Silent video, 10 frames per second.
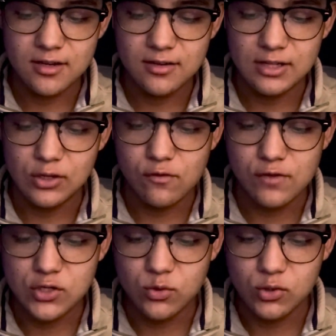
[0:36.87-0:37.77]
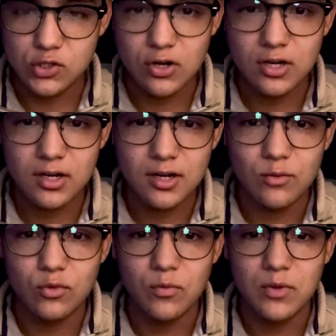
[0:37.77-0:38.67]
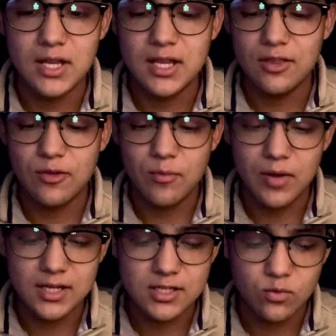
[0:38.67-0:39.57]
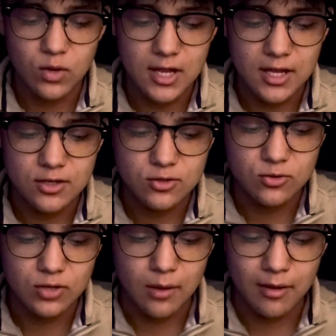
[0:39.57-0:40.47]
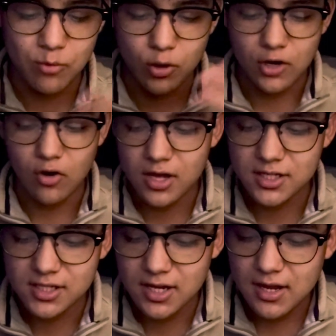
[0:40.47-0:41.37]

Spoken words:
little visual chart would be the best way to get my point across